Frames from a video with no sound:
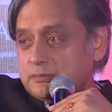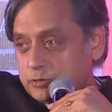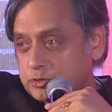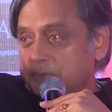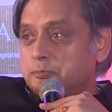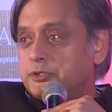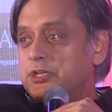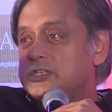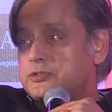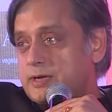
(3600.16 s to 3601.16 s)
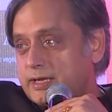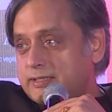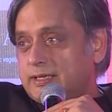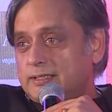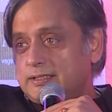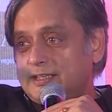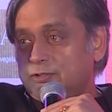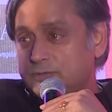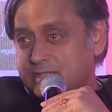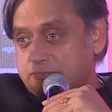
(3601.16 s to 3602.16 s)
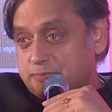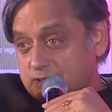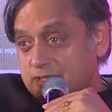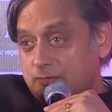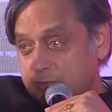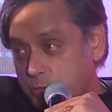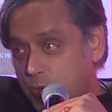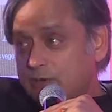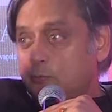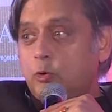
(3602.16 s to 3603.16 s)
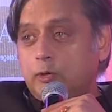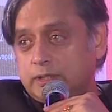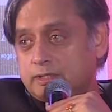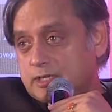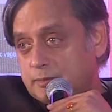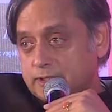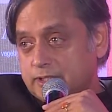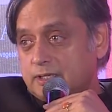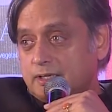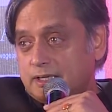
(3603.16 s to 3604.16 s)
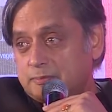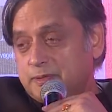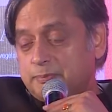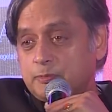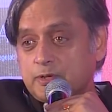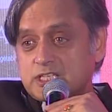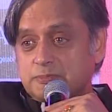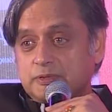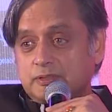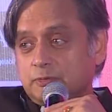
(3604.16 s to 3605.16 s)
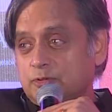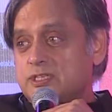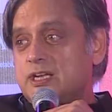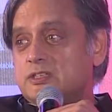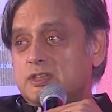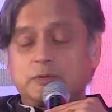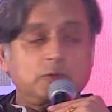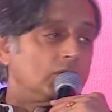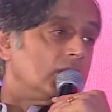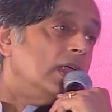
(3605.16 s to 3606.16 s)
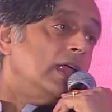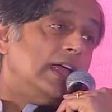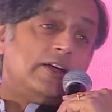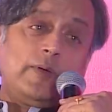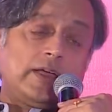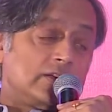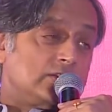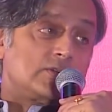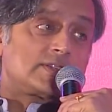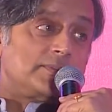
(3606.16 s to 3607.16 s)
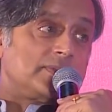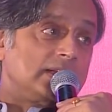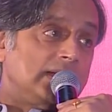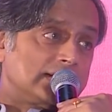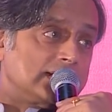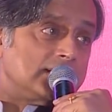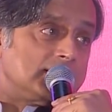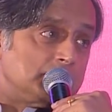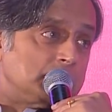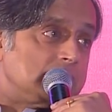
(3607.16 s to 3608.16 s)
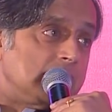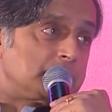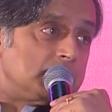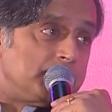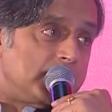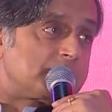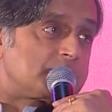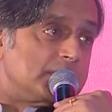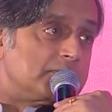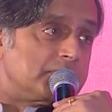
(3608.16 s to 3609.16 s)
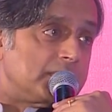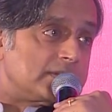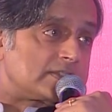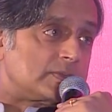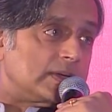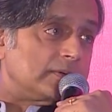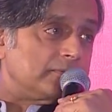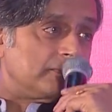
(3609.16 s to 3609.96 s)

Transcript: both a Buddhist shrine and a Hindu temple with one wall in common, and people worshipping on both sides of that wall. If we could do something like that, that would perhaps be the fairest way.